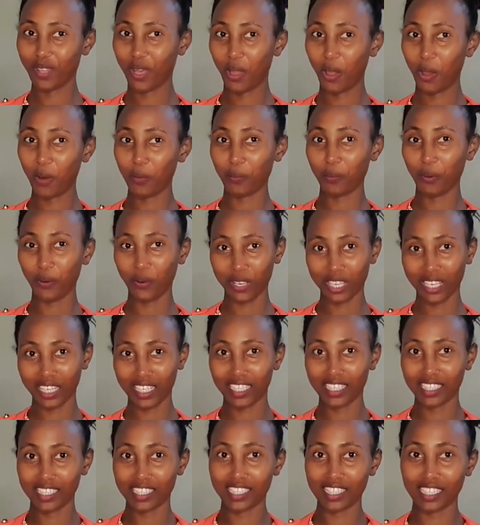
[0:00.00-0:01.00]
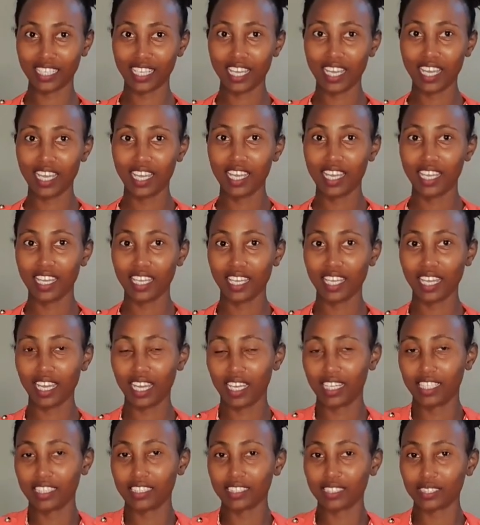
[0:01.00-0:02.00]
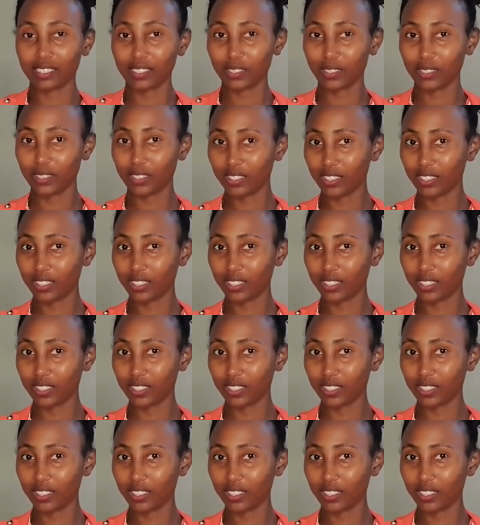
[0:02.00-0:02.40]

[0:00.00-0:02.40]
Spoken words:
on point. Yeah, so